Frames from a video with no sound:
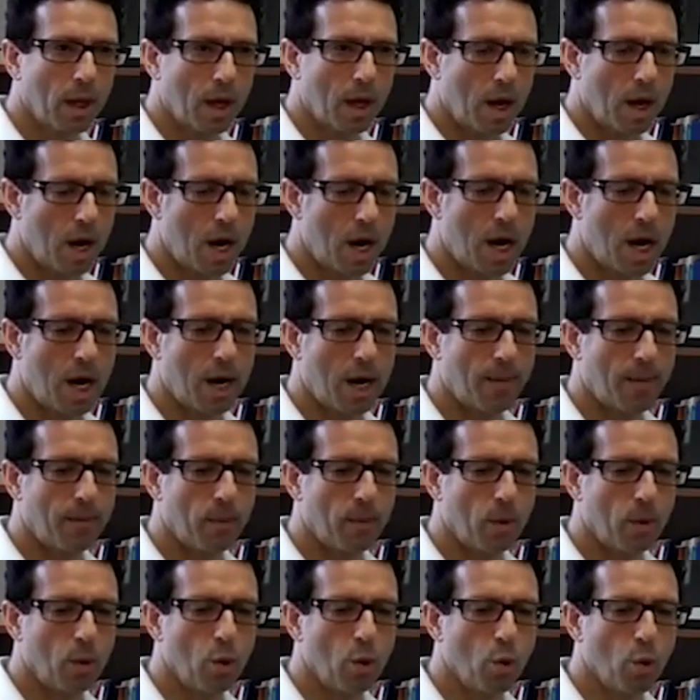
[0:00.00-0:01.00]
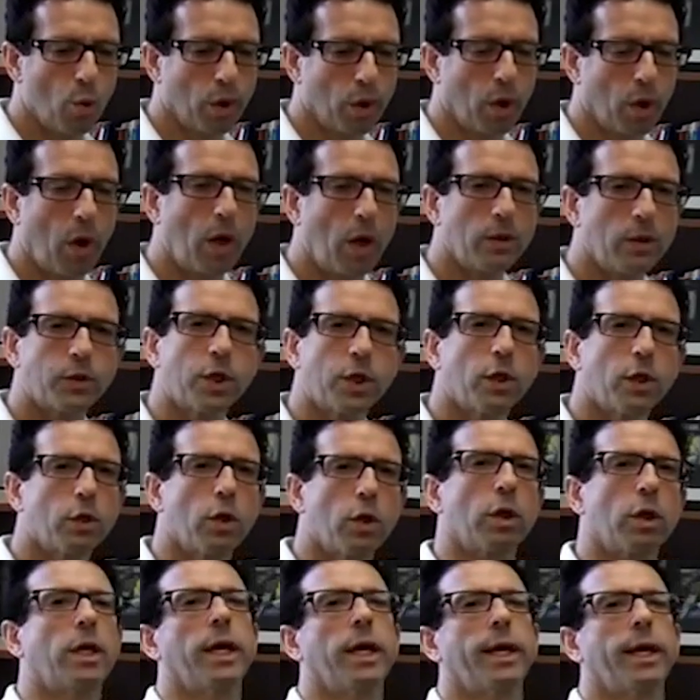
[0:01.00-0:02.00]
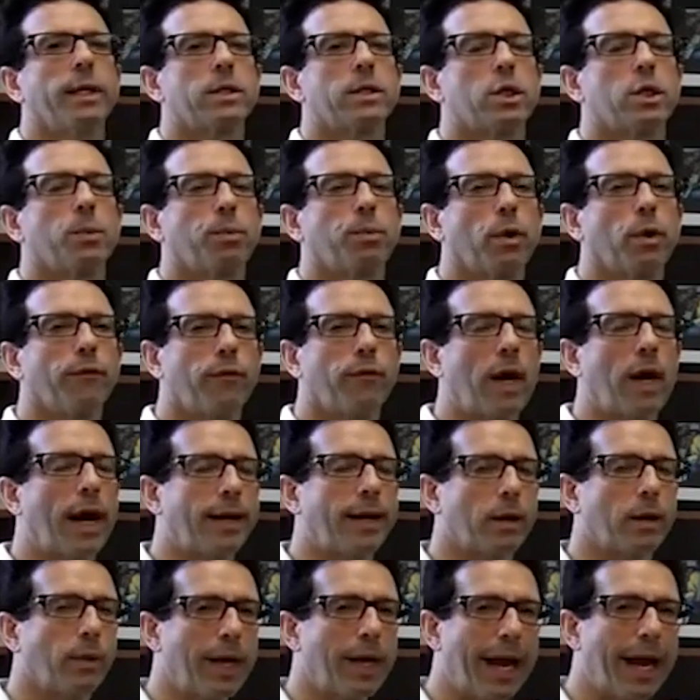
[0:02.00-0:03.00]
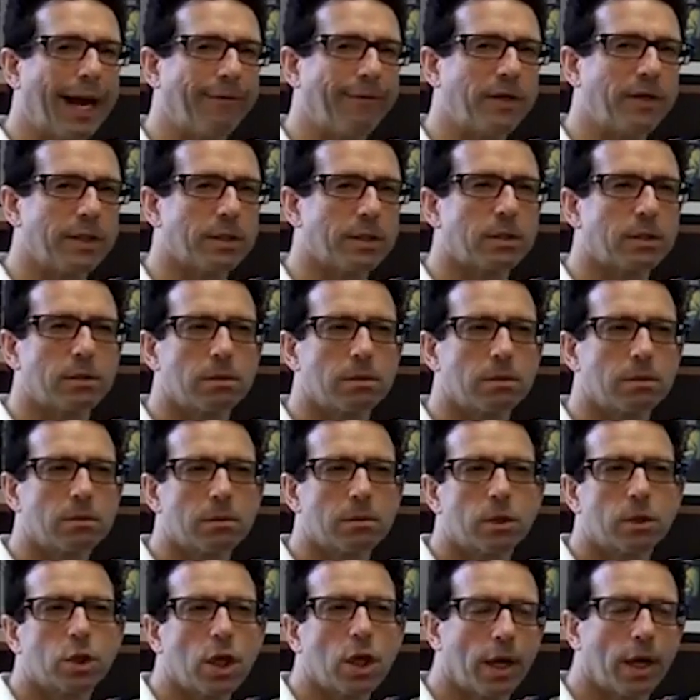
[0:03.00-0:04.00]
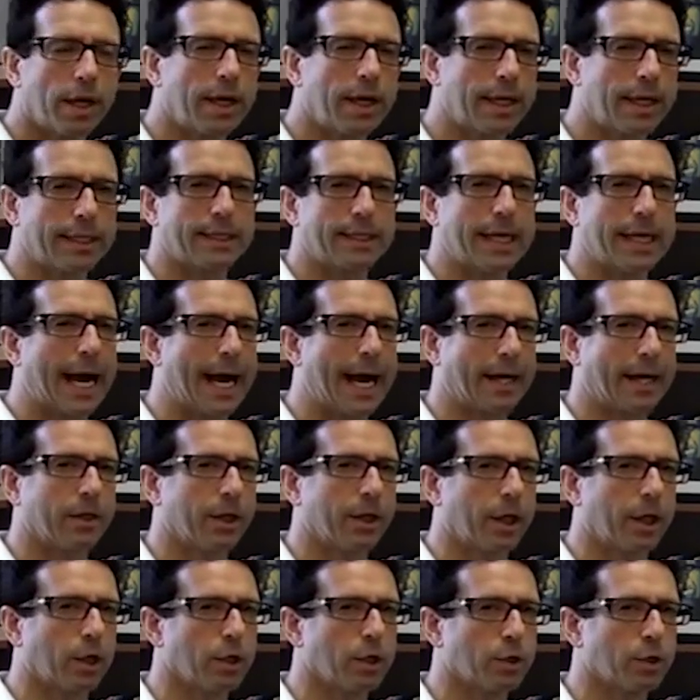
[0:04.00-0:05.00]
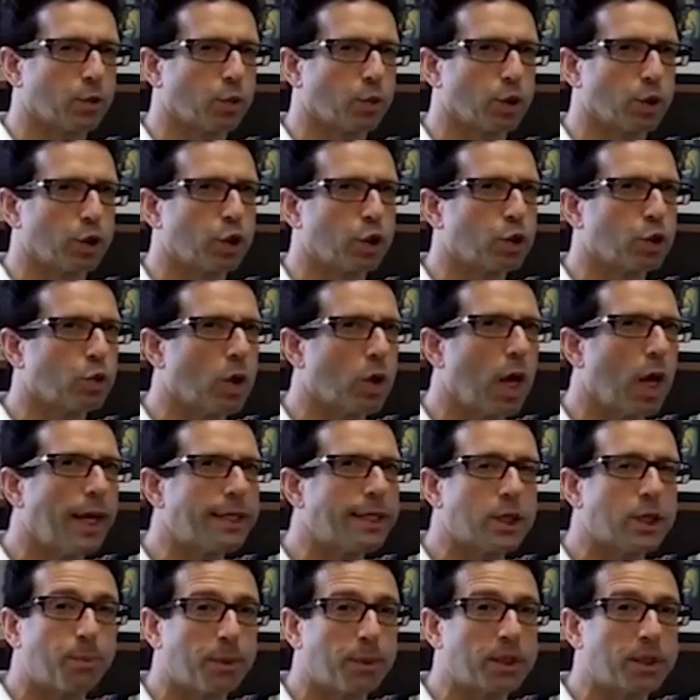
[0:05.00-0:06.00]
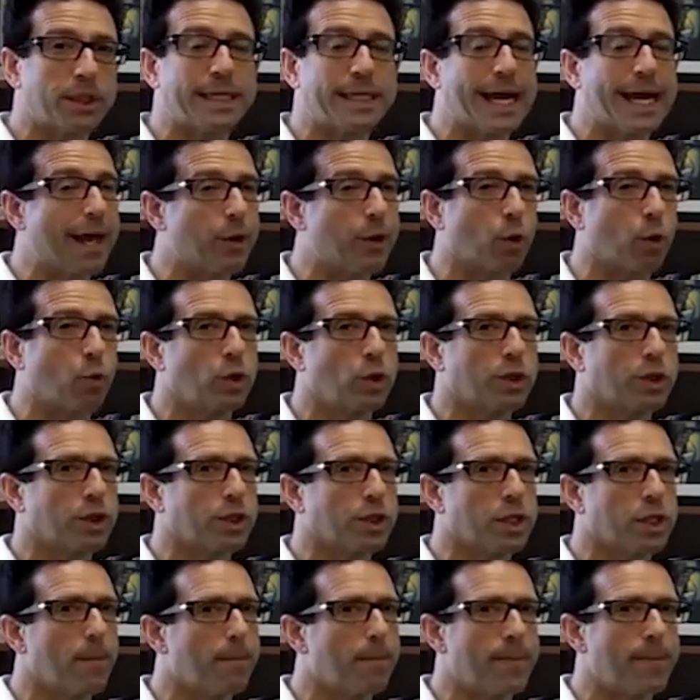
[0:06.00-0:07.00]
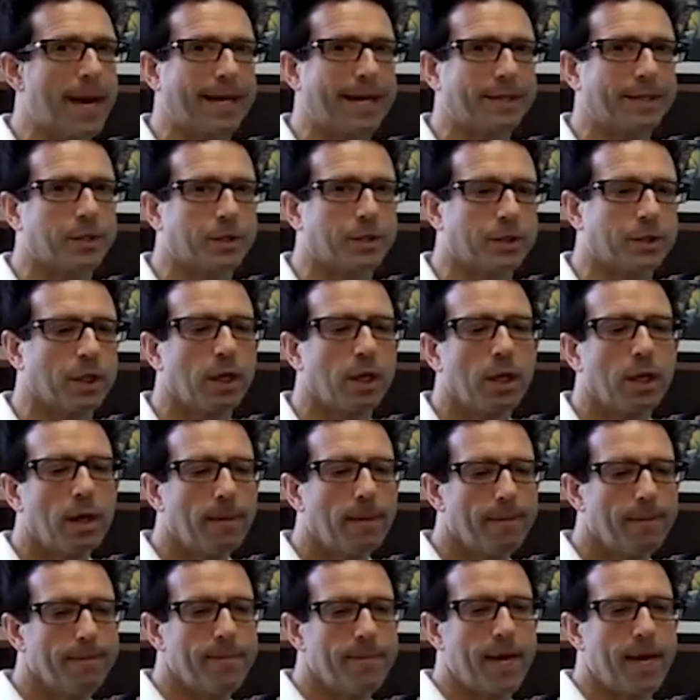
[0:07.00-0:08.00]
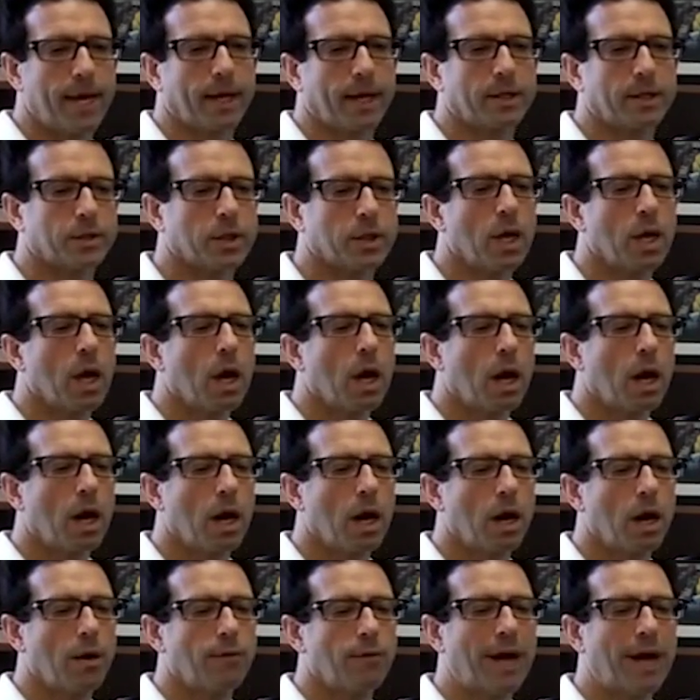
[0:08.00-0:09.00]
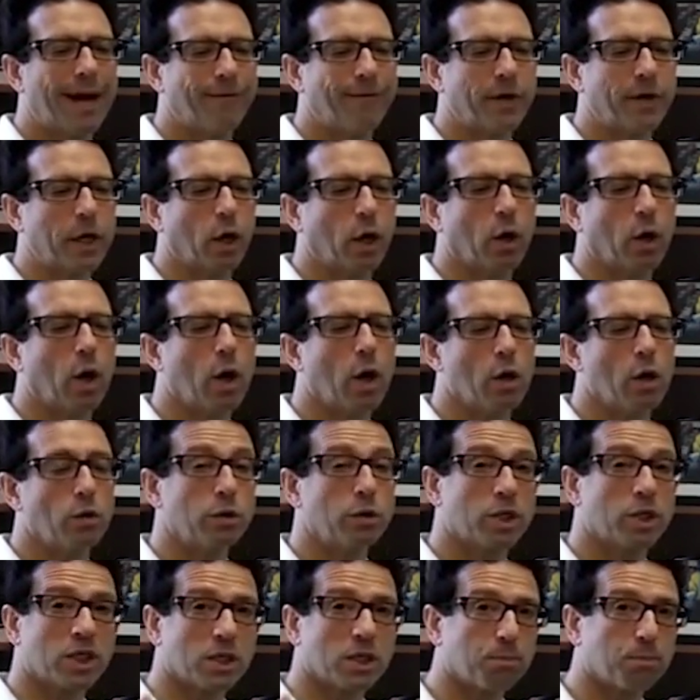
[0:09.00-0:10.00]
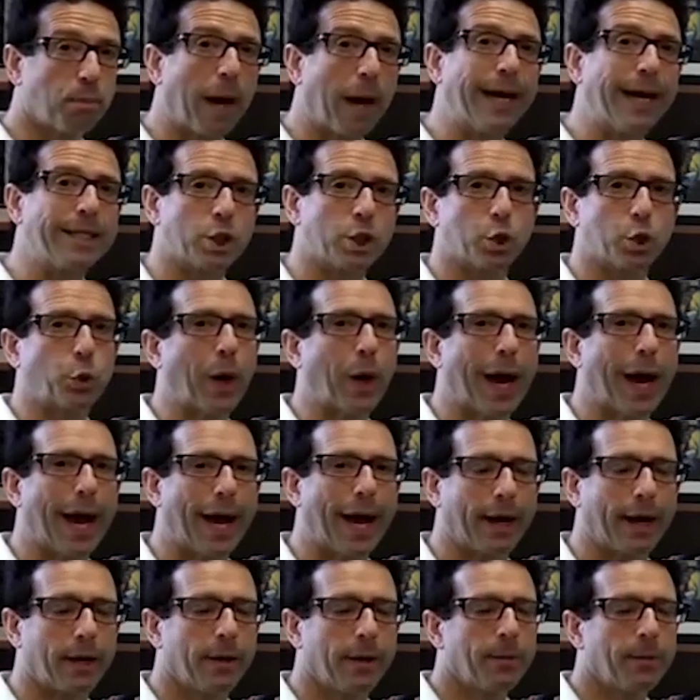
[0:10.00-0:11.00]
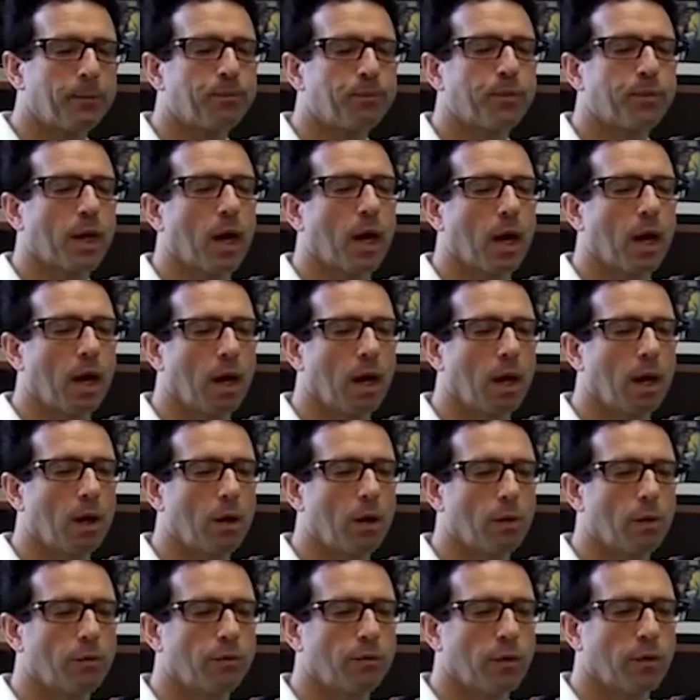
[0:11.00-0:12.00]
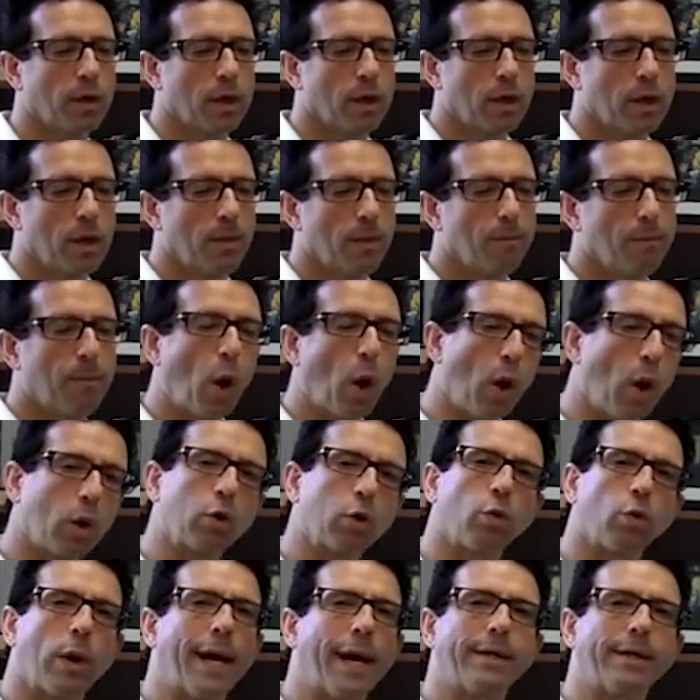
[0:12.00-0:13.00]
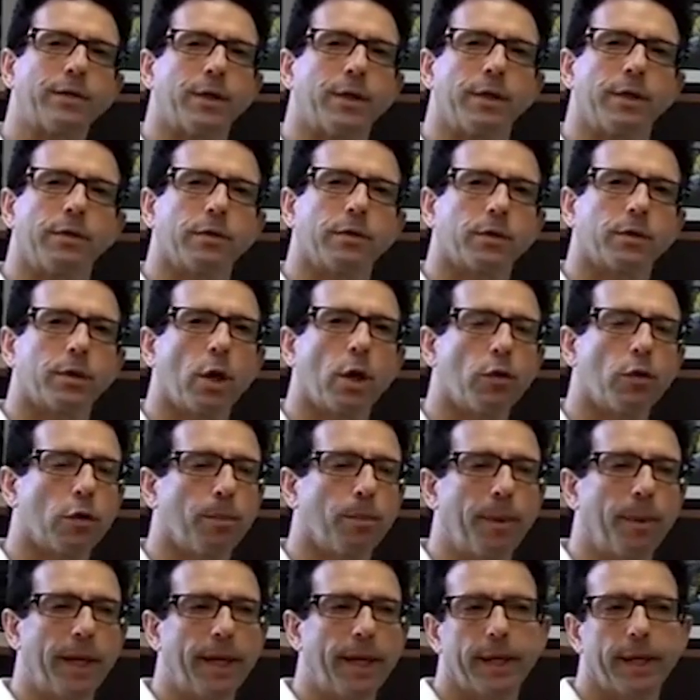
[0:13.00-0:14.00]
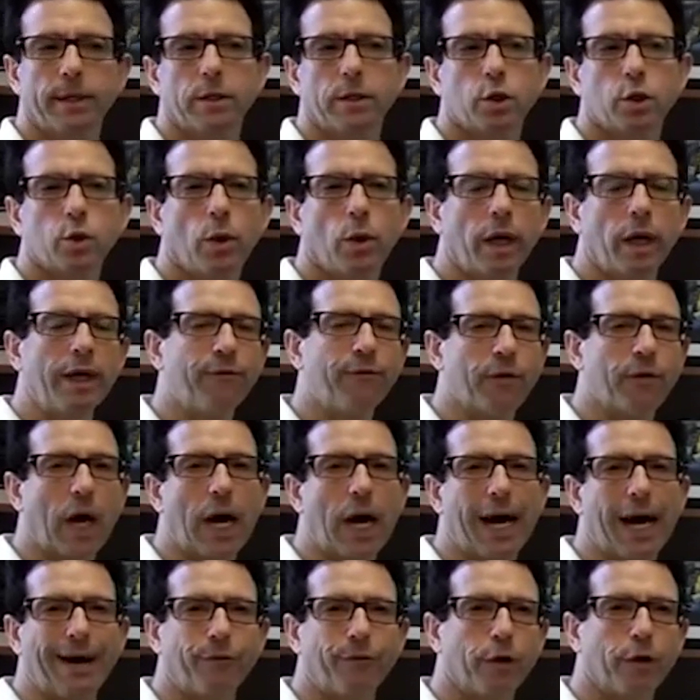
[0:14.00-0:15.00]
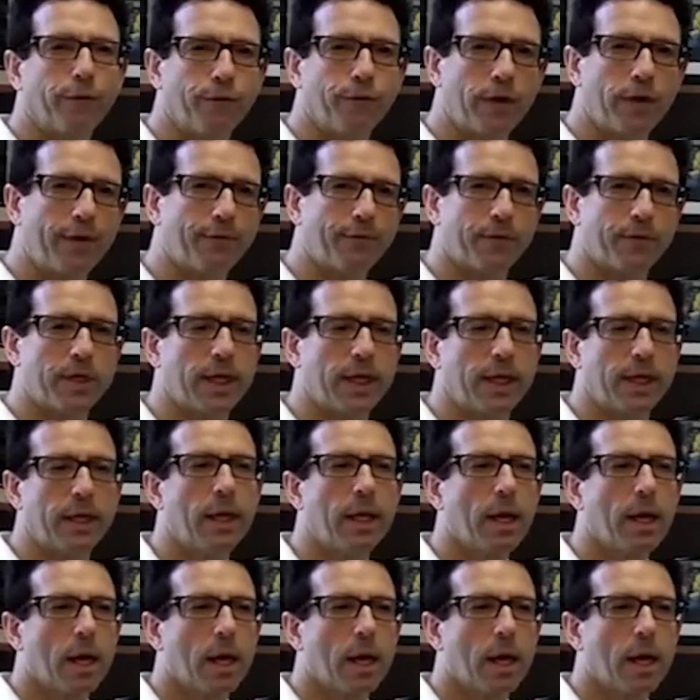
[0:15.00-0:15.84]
We're also looking to provide, and we haven't done it exactly because we're trying to put together, which is the best mix, of having our own spice rack of bulk resins. So they'll be in 25 or 50